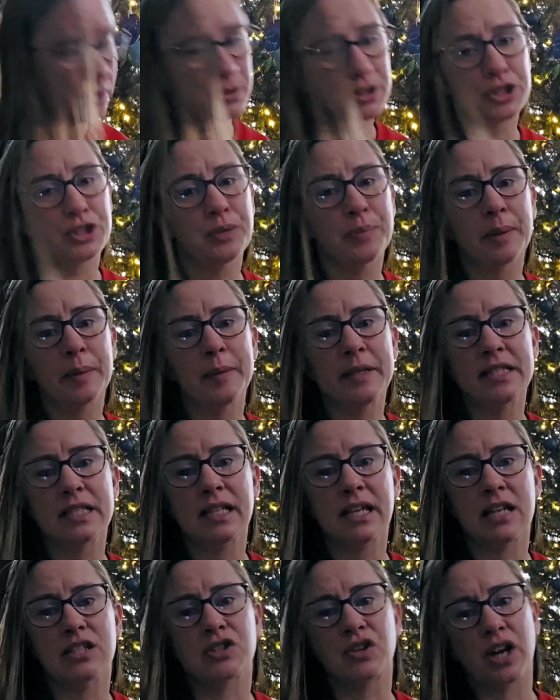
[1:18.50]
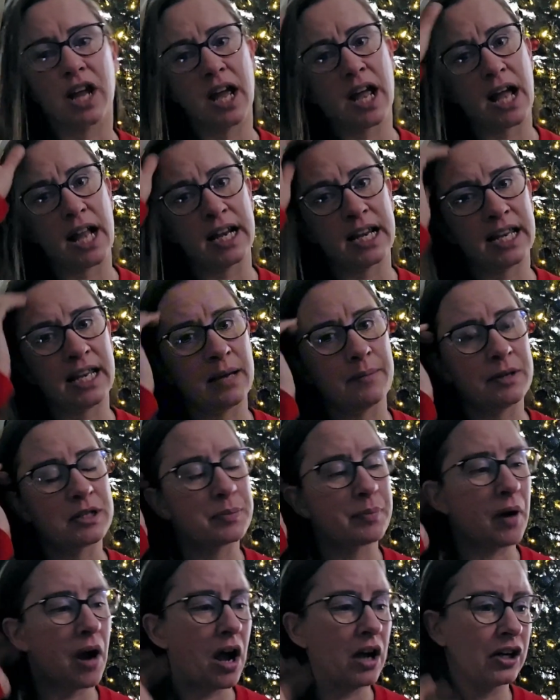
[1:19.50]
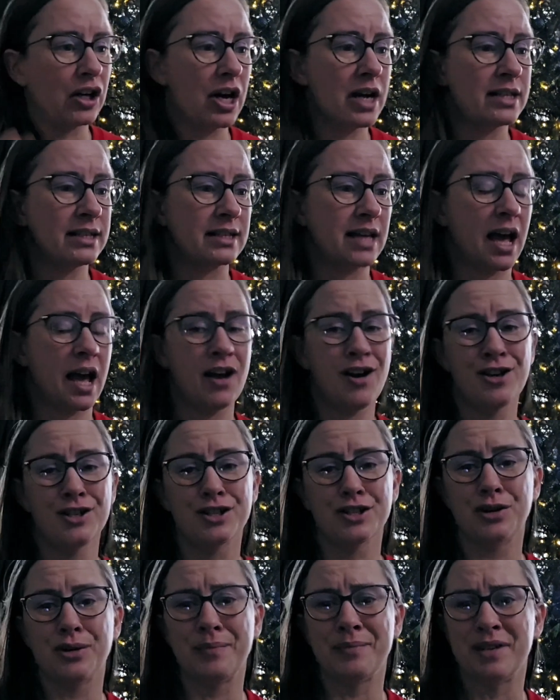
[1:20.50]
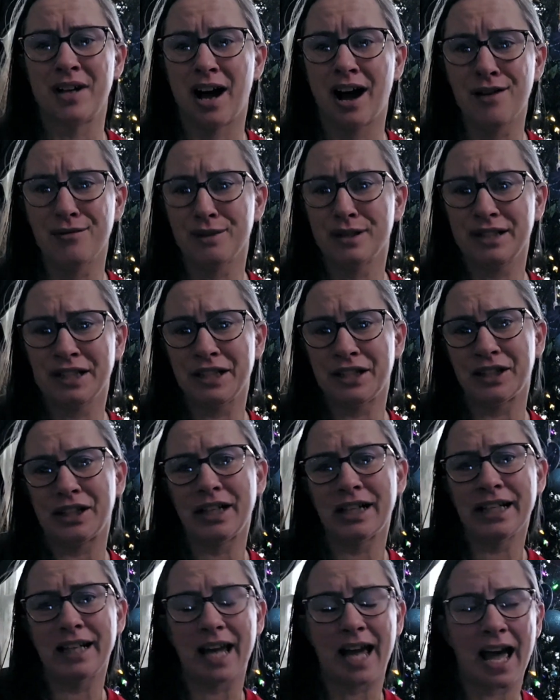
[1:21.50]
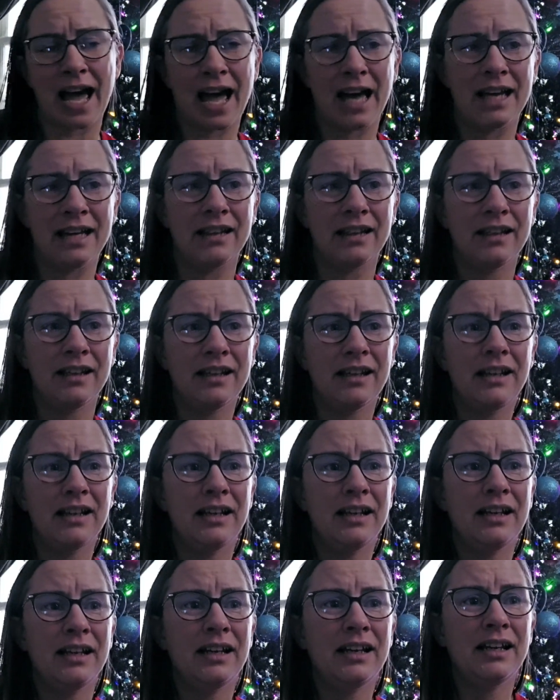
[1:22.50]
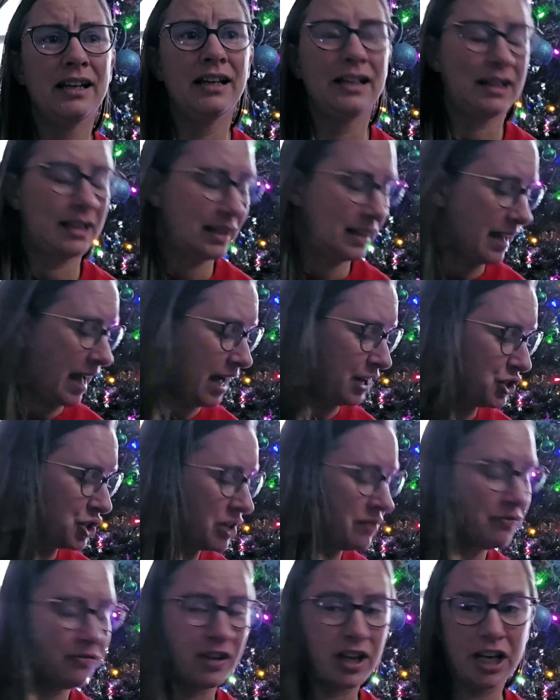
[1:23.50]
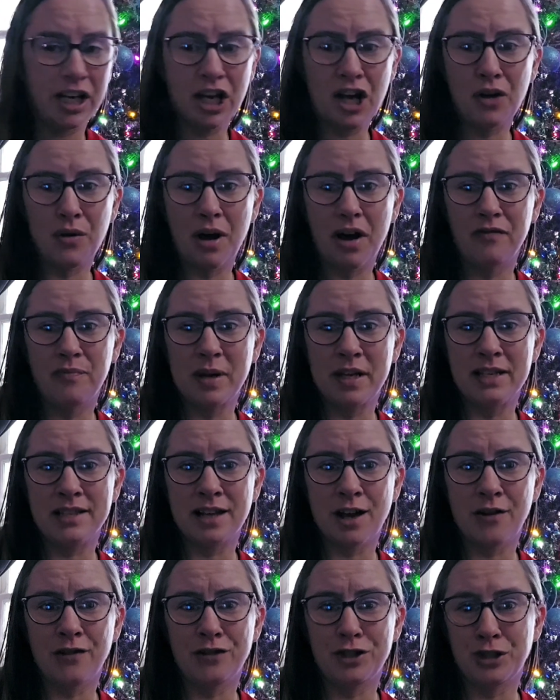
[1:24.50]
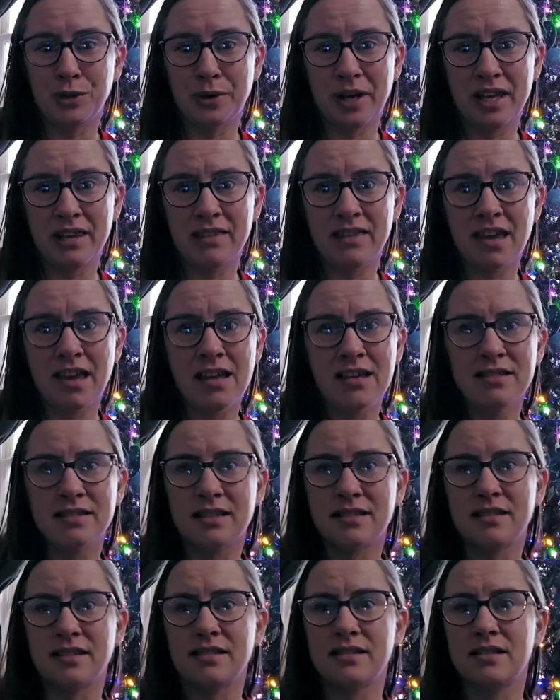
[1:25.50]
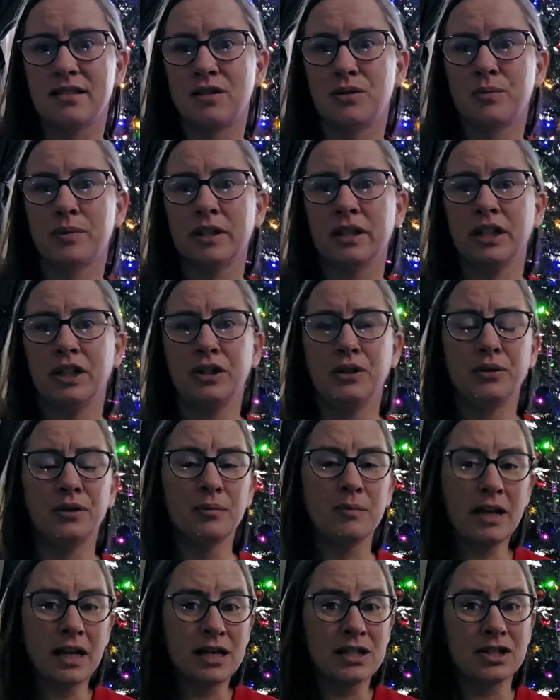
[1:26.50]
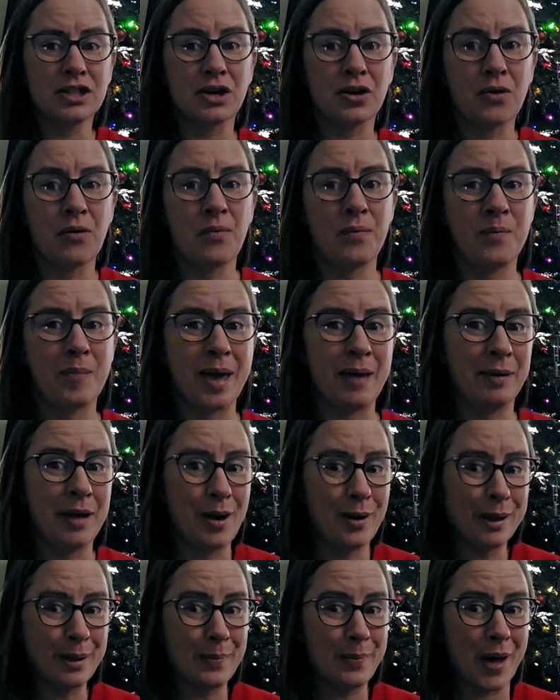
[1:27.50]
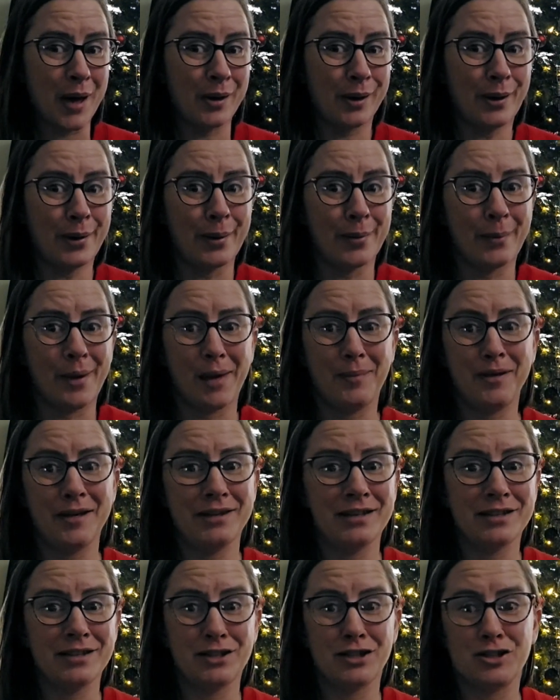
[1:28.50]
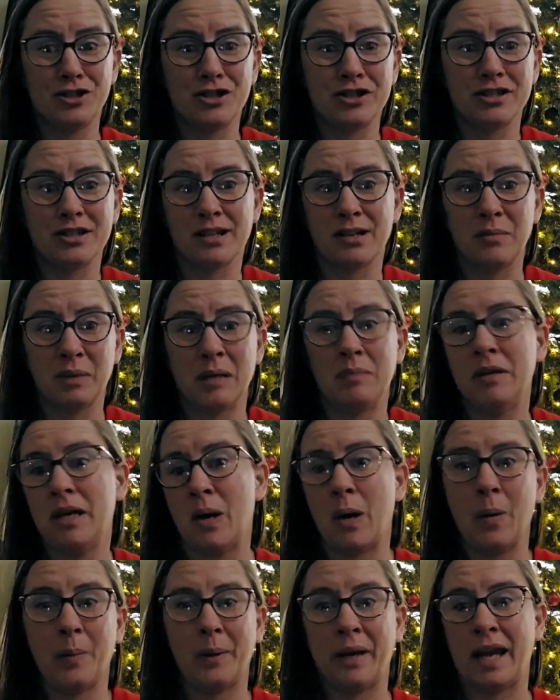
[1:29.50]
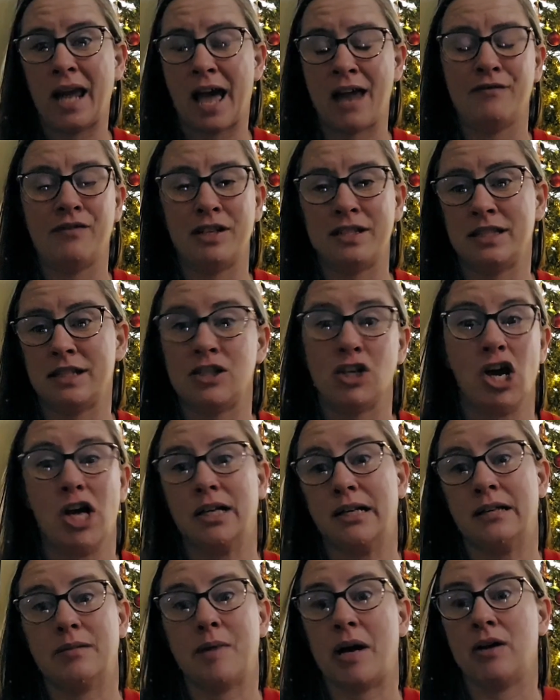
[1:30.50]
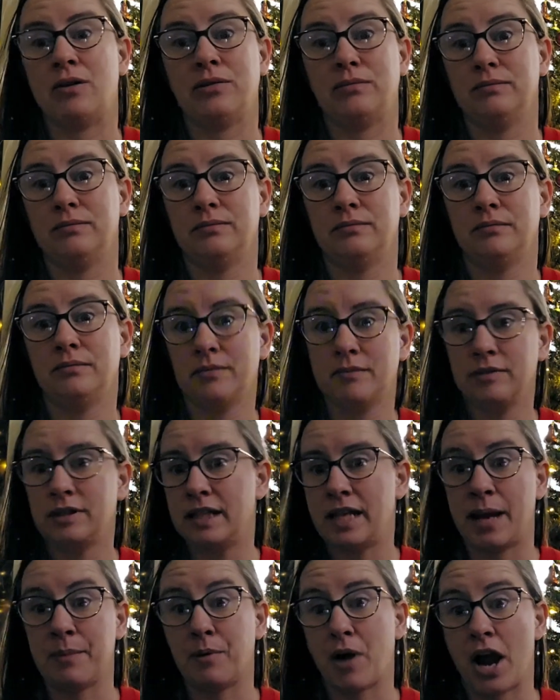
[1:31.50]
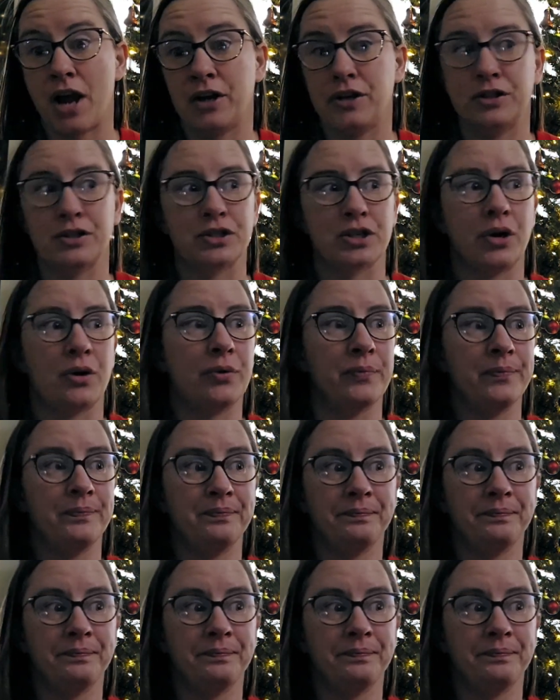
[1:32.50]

was super busy yesterday. I didn't get much progress. I also am not really good at catching video of myself doing things. This is still really new to me, so maybe I'll get better, or maybe this is just going to be me opening advents and talking about the day prior. So